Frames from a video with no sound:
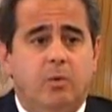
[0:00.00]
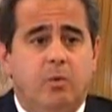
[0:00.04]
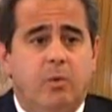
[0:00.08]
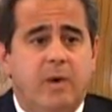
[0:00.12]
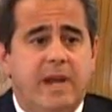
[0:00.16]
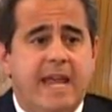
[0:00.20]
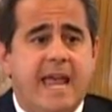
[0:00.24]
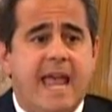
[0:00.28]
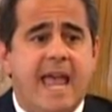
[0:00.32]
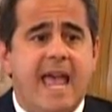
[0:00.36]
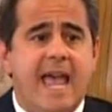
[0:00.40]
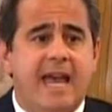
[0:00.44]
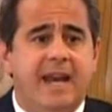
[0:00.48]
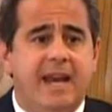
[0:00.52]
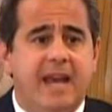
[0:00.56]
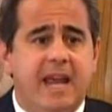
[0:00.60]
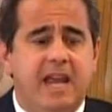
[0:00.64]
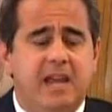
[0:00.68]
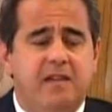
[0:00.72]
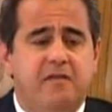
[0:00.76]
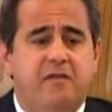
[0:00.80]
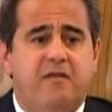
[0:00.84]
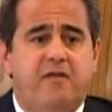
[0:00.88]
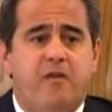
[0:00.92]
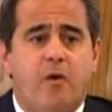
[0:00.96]
we had
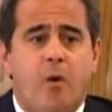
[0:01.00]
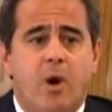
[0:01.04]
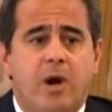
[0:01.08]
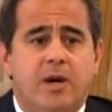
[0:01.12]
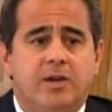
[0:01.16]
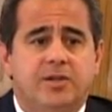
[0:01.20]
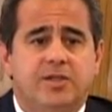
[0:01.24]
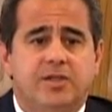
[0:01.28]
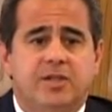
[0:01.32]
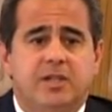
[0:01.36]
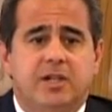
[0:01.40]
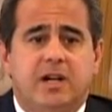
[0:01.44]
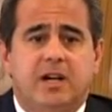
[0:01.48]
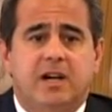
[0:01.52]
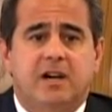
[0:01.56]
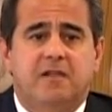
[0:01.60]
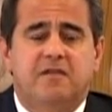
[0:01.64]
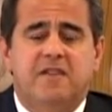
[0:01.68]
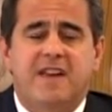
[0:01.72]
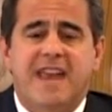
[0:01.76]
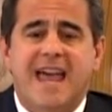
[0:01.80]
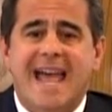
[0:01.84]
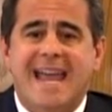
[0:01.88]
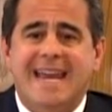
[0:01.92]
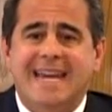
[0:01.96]
a force
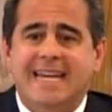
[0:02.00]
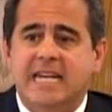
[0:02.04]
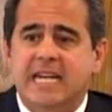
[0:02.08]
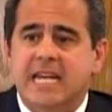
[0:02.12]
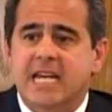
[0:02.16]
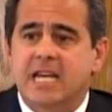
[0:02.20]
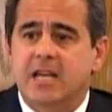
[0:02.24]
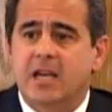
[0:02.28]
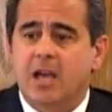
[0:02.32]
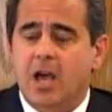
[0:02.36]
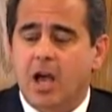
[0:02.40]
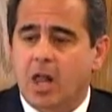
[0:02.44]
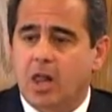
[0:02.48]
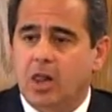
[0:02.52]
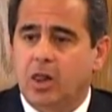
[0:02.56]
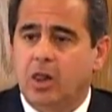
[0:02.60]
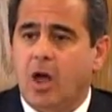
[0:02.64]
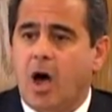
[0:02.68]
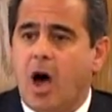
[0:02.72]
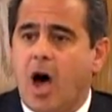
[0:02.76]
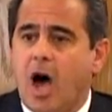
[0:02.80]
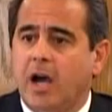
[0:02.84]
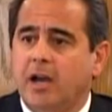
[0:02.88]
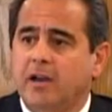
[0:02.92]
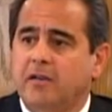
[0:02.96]
of 90
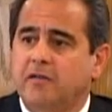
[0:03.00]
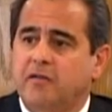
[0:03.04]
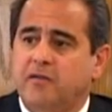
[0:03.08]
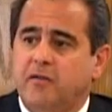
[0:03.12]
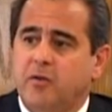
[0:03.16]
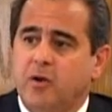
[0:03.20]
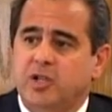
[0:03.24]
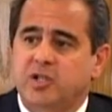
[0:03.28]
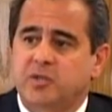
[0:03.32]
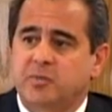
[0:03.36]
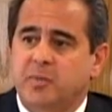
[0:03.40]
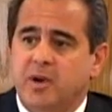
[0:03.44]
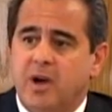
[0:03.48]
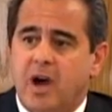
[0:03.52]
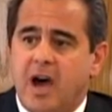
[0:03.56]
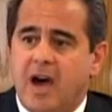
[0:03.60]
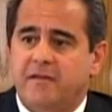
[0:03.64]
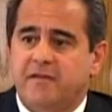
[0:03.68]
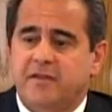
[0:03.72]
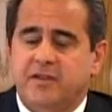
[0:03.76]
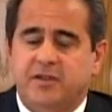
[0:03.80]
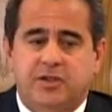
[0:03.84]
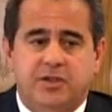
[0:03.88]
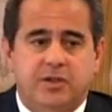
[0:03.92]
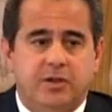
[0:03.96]
law enforcement
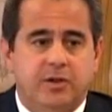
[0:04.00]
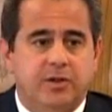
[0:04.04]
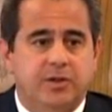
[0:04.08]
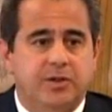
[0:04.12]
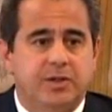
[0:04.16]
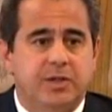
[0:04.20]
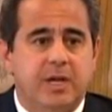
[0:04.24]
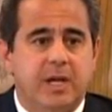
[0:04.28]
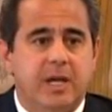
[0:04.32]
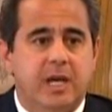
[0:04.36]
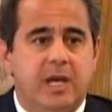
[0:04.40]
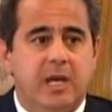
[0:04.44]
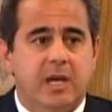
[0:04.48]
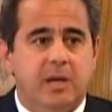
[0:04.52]
officers